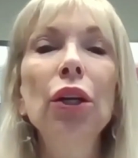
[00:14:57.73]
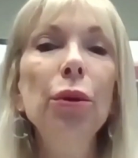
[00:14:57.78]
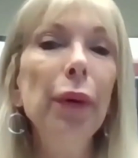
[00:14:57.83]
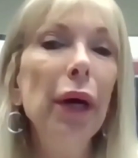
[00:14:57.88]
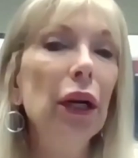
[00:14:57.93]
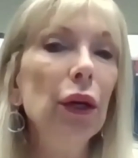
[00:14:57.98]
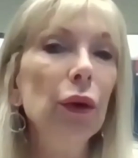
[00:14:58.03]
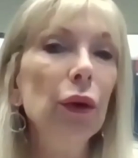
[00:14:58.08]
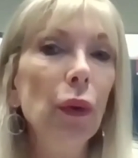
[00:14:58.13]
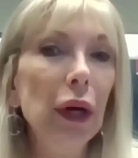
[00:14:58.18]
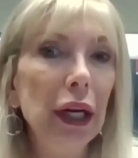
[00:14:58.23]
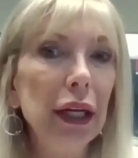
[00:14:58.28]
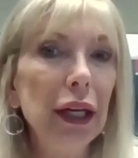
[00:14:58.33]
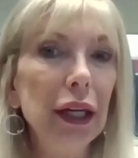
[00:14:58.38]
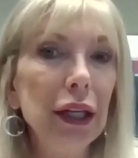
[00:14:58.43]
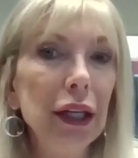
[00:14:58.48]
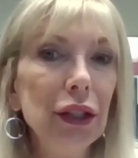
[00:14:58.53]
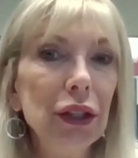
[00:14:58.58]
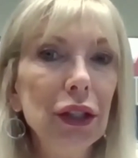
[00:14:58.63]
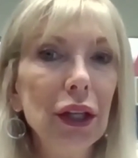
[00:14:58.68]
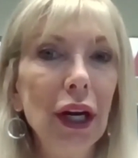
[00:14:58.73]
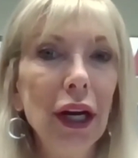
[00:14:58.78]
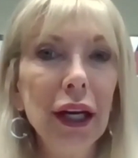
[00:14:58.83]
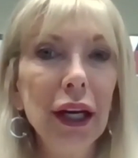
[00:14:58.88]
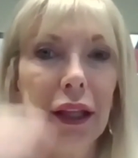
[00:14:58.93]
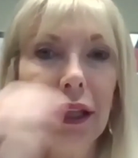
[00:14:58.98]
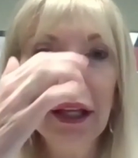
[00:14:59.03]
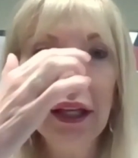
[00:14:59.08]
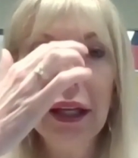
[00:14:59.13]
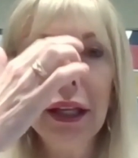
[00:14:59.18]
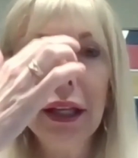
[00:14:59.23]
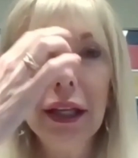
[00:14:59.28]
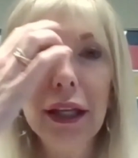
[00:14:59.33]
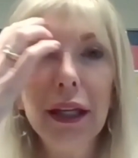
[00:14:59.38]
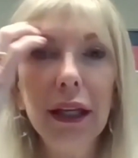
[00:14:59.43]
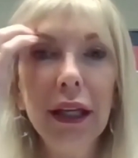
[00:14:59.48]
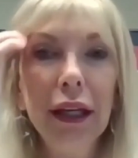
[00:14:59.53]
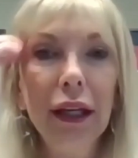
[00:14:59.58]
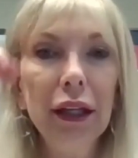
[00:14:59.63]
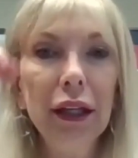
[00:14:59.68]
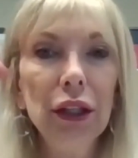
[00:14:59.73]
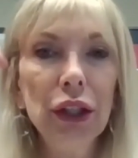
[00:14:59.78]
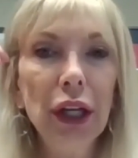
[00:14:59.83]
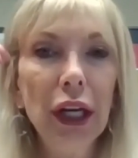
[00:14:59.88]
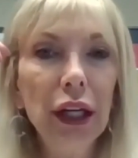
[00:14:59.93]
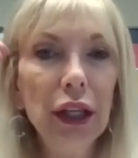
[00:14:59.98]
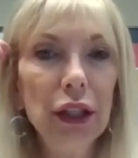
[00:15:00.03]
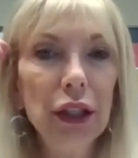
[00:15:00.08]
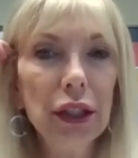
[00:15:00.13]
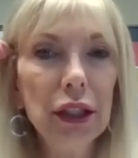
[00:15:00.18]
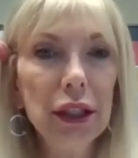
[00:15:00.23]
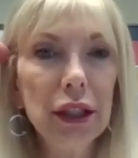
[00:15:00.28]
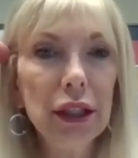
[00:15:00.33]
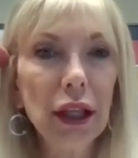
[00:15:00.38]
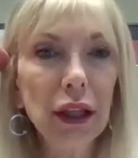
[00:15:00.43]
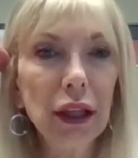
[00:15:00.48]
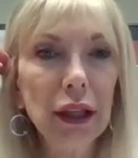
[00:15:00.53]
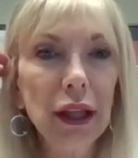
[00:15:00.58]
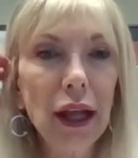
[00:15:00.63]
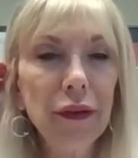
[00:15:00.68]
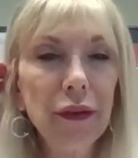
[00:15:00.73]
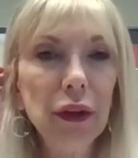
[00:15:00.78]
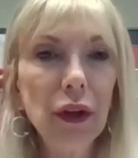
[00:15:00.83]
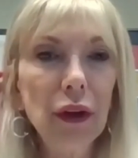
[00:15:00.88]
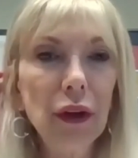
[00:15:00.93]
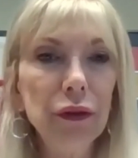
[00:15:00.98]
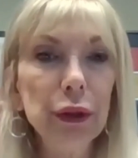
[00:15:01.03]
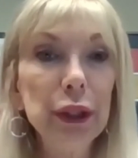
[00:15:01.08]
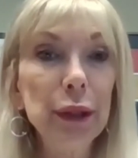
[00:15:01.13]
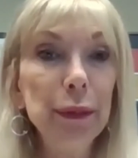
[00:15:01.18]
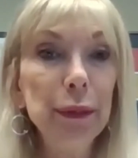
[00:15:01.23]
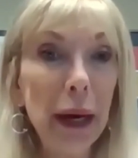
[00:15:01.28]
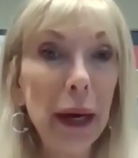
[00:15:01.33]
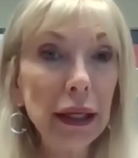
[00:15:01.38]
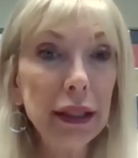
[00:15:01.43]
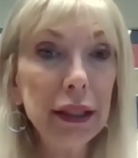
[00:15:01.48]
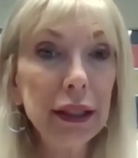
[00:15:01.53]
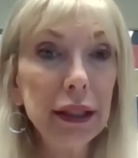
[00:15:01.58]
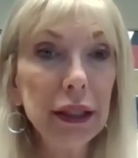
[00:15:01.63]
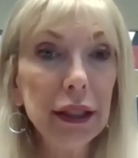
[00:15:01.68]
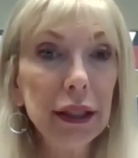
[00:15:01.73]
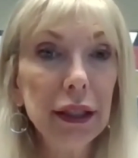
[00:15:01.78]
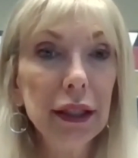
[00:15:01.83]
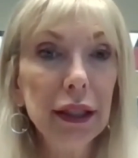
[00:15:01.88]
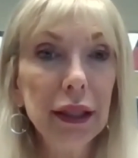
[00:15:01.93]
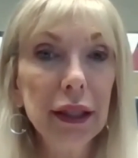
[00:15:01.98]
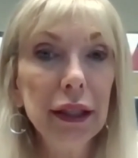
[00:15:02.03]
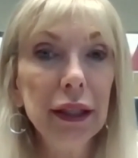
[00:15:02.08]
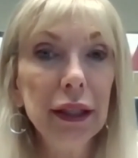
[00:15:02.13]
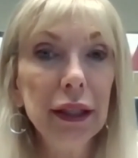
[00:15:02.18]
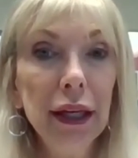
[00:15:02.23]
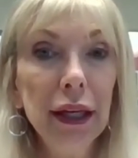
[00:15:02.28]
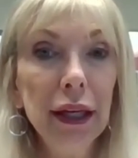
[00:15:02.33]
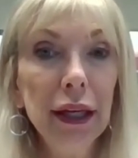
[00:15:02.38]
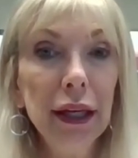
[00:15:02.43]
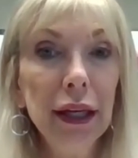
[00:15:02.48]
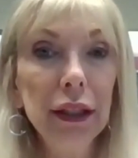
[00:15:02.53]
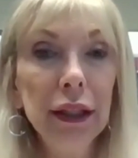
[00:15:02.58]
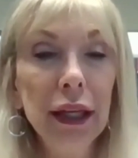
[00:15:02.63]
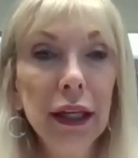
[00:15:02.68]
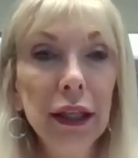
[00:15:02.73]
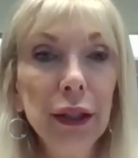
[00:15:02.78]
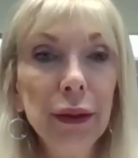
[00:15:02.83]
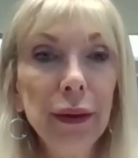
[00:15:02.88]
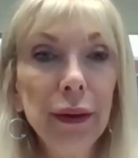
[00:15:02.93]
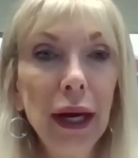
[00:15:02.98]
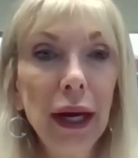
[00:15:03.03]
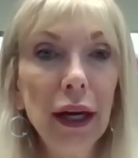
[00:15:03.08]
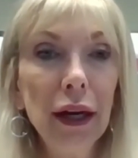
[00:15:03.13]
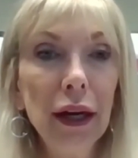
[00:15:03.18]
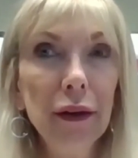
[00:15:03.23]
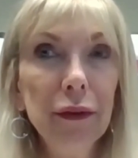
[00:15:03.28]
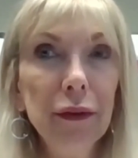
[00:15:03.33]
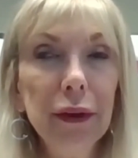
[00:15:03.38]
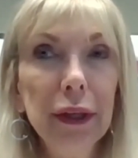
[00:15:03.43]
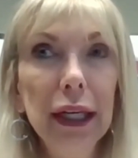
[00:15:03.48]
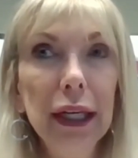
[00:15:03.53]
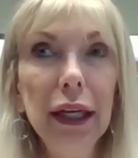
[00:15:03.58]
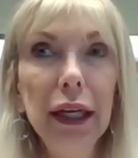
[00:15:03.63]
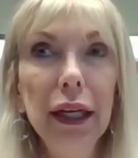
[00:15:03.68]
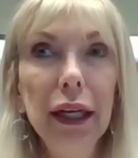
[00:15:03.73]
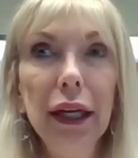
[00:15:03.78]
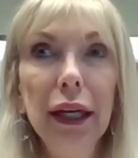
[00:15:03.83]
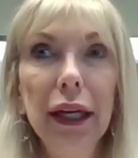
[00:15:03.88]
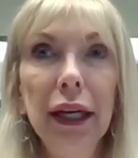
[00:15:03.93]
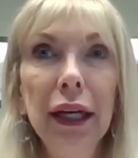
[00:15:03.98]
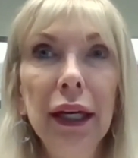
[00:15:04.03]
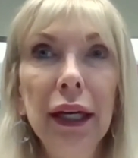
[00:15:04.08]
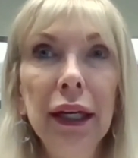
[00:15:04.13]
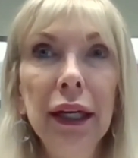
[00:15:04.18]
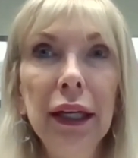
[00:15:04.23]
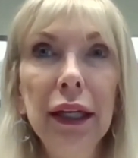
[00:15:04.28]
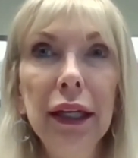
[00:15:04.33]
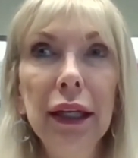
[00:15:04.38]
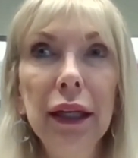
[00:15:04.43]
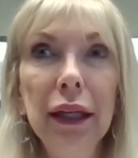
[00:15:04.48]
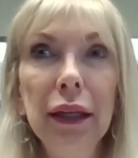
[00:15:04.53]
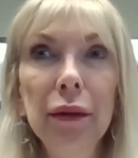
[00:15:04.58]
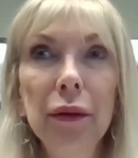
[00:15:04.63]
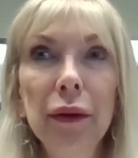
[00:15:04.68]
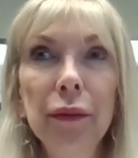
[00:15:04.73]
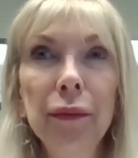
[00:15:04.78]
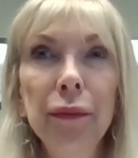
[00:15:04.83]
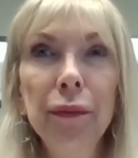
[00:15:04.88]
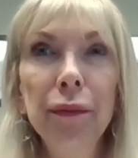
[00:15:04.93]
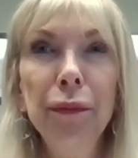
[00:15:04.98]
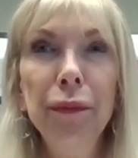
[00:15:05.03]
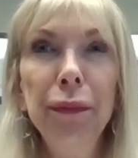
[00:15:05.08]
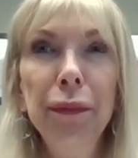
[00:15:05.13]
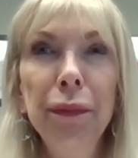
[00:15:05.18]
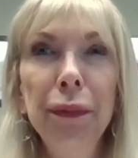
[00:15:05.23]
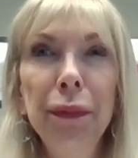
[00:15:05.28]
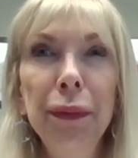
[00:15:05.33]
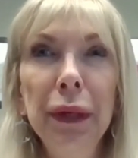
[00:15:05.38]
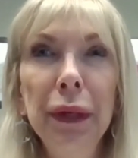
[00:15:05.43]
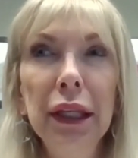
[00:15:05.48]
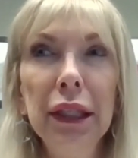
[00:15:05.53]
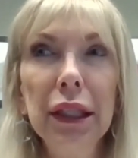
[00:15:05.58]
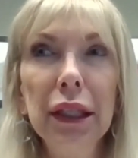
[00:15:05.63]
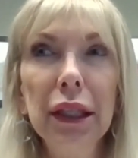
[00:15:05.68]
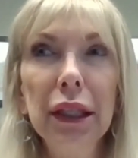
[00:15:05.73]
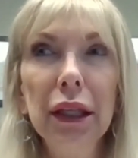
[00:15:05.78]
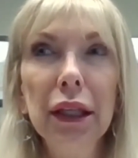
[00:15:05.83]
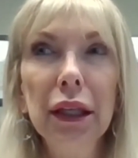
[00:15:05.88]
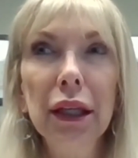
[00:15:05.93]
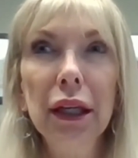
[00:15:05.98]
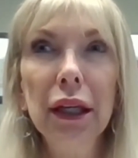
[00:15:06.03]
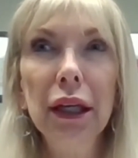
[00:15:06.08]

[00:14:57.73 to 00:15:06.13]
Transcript: and no matter what age, I think it, it changes the level of respect that, that you have. Uh, but